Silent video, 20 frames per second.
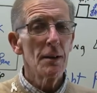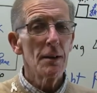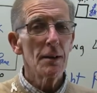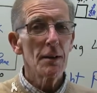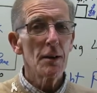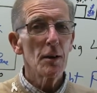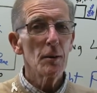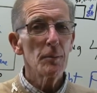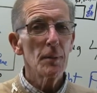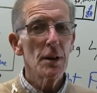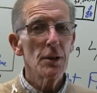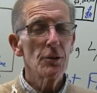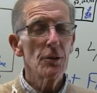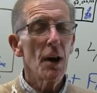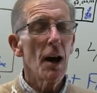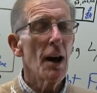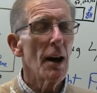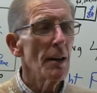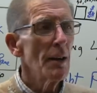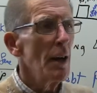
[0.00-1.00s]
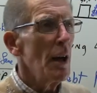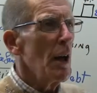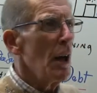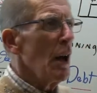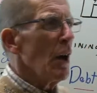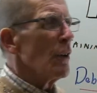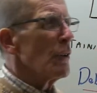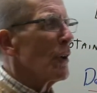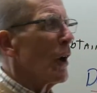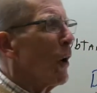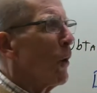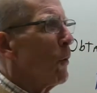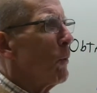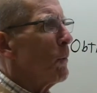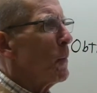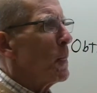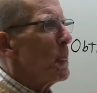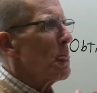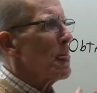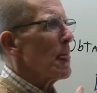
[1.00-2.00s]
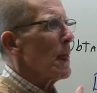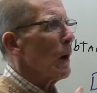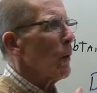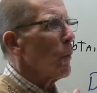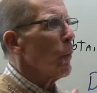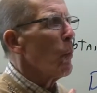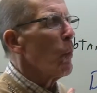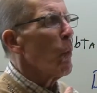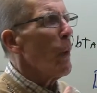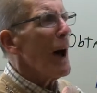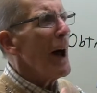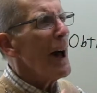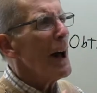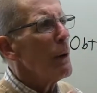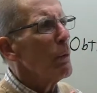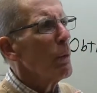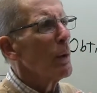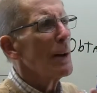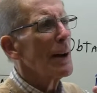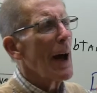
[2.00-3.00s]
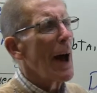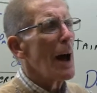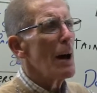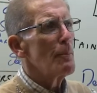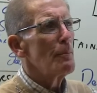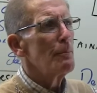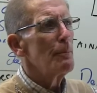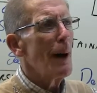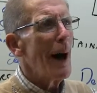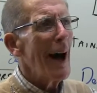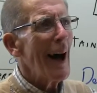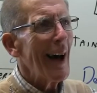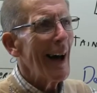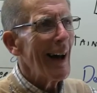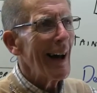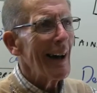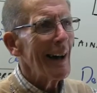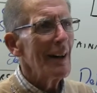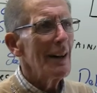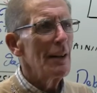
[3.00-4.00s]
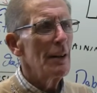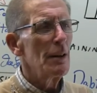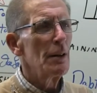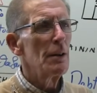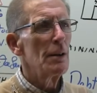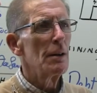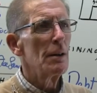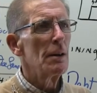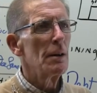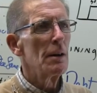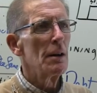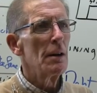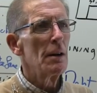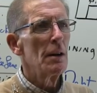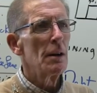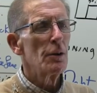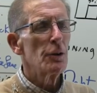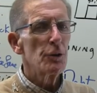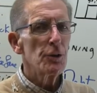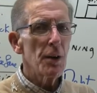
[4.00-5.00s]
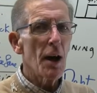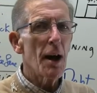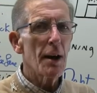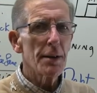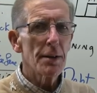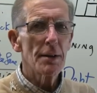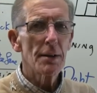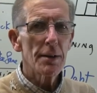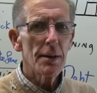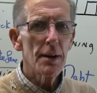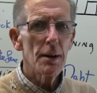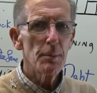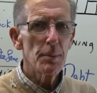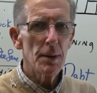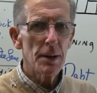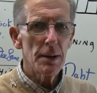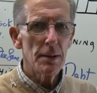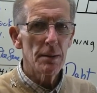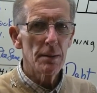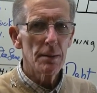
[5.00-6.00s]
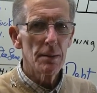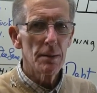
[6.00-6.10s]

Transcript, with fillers: No, nope, he's not. So why would I buy stock in a company?